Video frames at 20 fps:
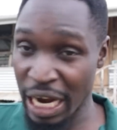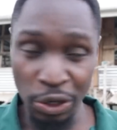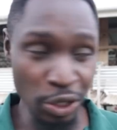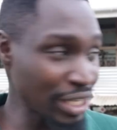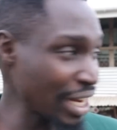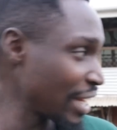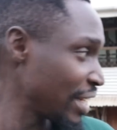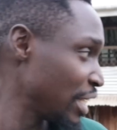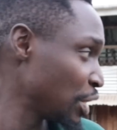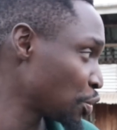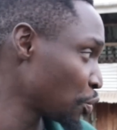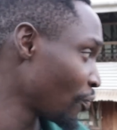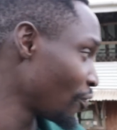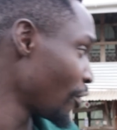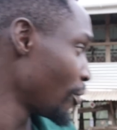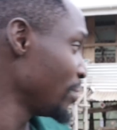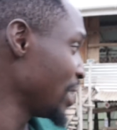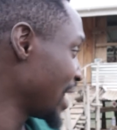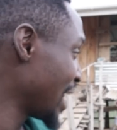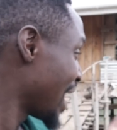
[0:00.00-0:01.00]
are not an issue
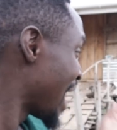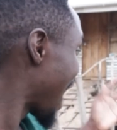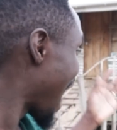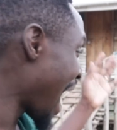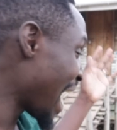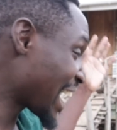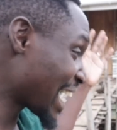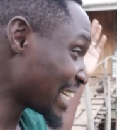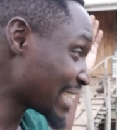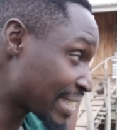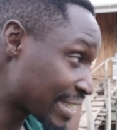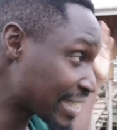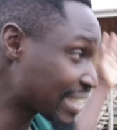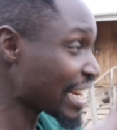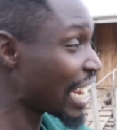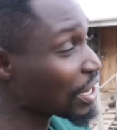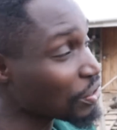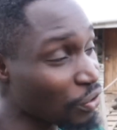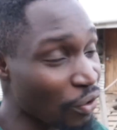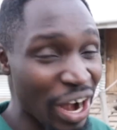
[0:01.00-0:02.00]
for me. I can
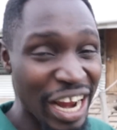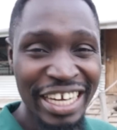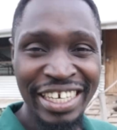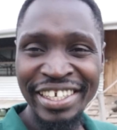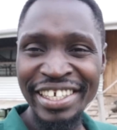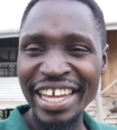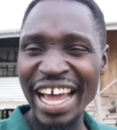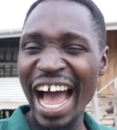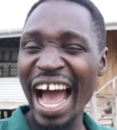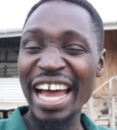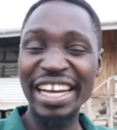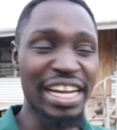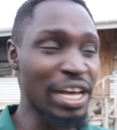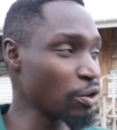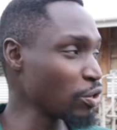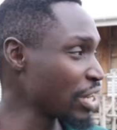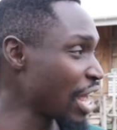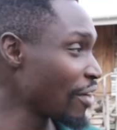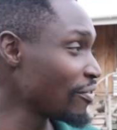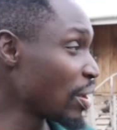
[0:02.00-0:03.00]
stand right here and I
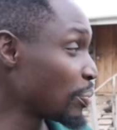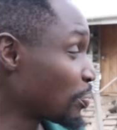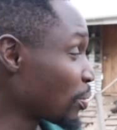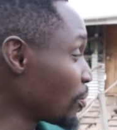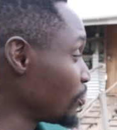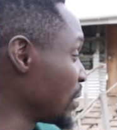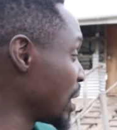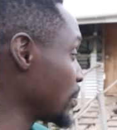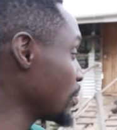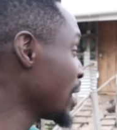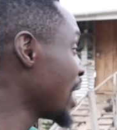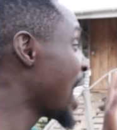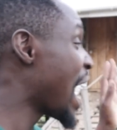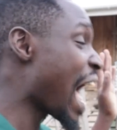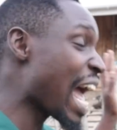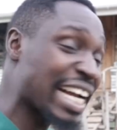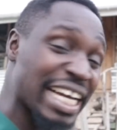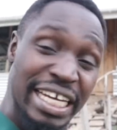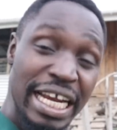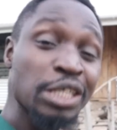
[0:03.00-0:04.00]
don't have a problem.
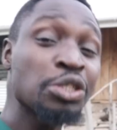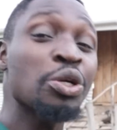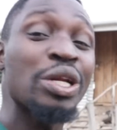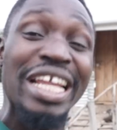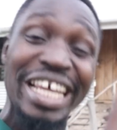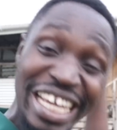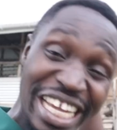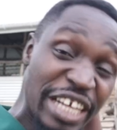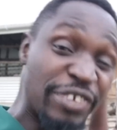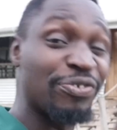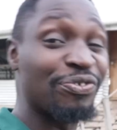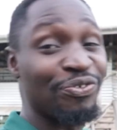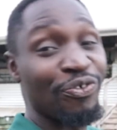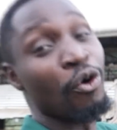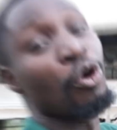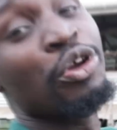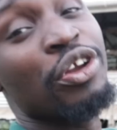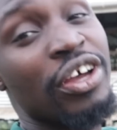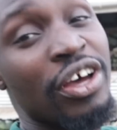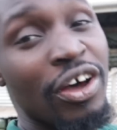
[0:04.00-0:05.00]
I can actually eat
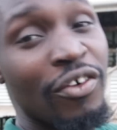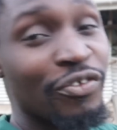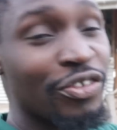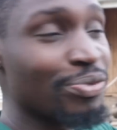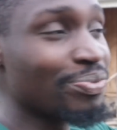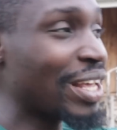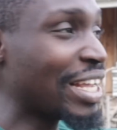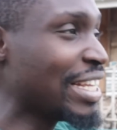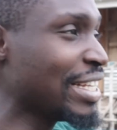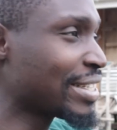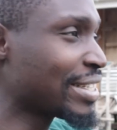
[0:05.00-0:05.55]
food from the